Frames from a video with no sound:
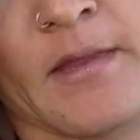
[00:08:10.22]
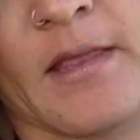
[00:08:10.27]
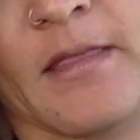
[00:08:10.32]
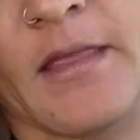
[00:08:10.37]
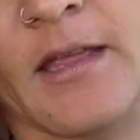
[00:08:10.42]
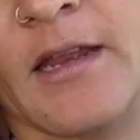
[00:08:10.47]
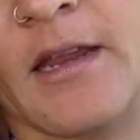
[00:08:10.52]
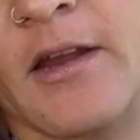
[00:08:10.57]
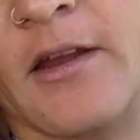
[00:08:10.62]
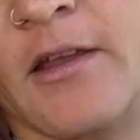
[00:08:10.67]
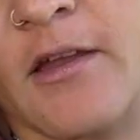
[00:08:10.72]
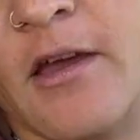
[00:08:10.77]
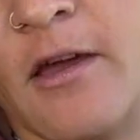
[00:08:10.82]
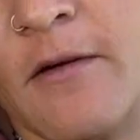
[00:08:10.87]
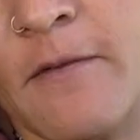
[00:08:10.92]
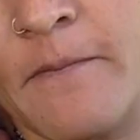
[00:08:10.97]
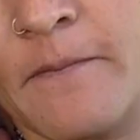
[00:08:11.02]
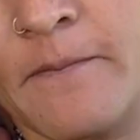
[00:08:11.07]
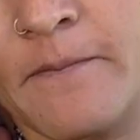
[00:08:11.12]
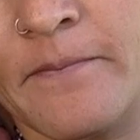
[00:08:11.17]
And then here you
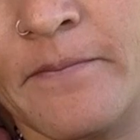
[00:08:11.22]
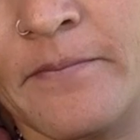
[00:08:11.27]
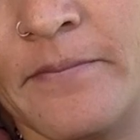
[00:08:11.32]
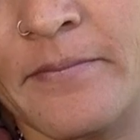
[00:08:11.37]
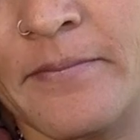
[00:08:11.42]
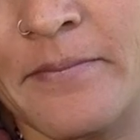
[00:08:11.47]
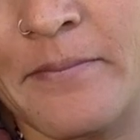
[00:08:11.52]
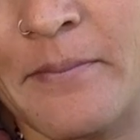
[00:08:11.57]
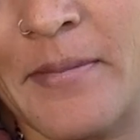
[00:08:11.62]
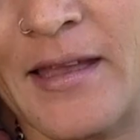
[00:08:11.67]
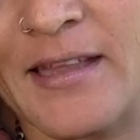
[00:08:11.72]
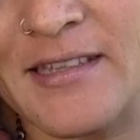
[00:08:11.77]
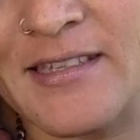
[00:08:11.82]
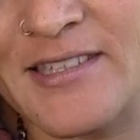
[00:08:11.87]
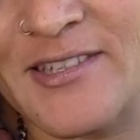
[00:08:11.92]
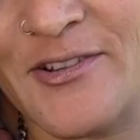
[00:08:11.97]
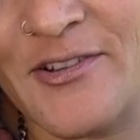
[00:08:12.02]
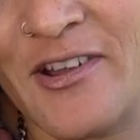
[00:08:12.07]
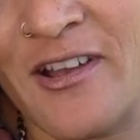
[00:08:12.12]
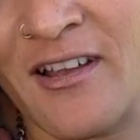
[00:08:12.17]
go. Button
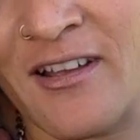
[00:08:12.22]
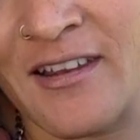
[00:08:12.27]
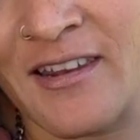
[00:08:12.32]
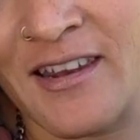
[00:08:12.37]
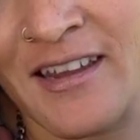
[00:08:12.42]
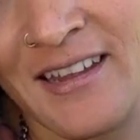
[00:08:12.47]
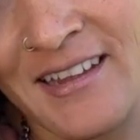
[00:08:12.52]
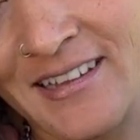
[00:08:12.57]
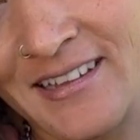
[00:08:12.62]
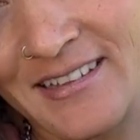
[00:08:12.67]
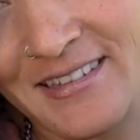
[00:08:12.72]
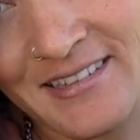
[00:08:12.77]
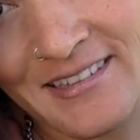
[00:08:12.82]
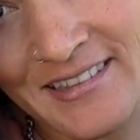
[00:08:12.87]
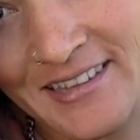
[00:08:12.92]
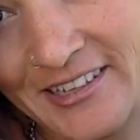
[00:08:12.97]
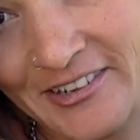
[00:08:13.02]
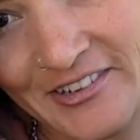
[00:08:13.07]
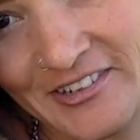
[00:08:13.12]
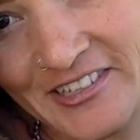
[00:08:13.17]
sewed on.
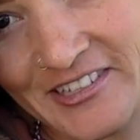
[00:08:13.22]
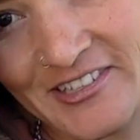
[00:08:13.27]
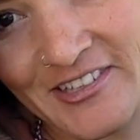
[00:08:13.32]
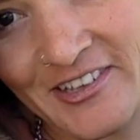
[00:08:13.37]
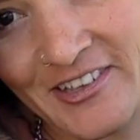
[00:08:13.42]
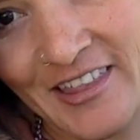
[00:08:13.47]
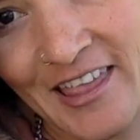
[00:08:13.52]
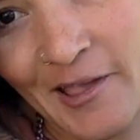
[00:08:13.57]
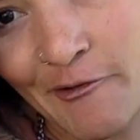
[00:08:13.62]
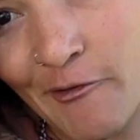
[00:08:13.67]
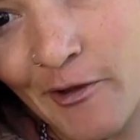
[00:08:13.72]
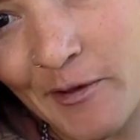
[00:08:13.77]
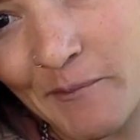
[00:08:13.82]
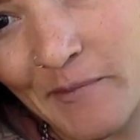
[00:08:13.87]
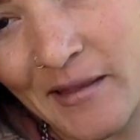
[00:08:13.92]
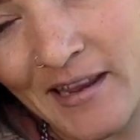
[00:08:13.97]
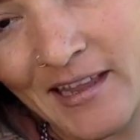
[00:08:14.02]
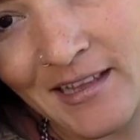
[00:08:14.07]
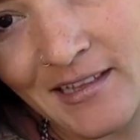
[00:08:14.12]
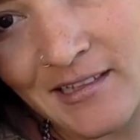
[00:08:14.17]
Literally took like one
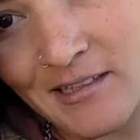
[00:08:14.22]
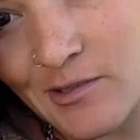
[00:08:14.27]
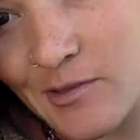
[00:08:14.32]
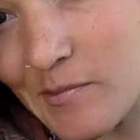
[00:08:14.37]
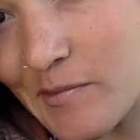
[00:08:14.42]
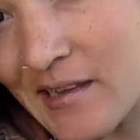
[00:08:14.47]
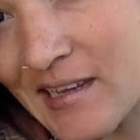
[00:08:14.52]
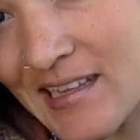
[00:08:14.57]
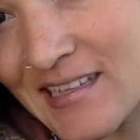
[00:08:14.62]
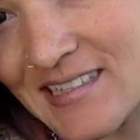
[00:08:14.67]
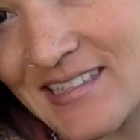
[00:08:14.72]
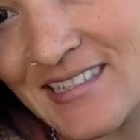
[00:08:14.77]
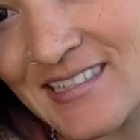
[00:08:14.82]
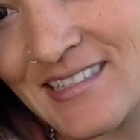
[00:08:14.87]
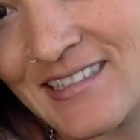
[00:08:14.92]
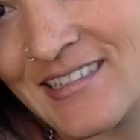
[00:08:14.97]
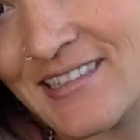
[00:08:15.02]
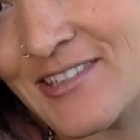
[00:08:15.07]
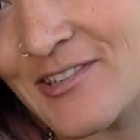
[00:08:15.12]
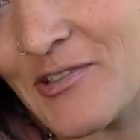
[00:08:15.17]
minute, two minutes.
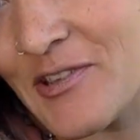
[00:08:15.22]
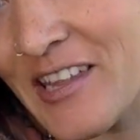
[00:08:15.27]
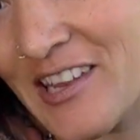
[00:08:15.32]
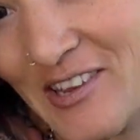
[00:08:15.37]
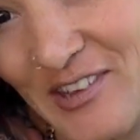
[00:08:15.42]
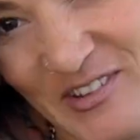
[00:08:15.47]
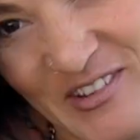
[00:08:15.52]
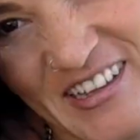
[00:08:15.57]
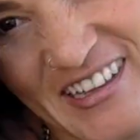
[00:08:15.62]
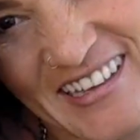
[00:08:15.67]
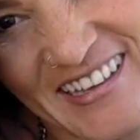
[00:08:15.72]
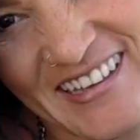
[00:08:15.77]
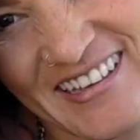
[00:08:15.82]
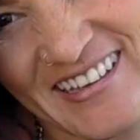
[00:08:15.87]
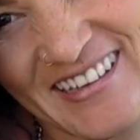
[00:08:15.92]
You can do it.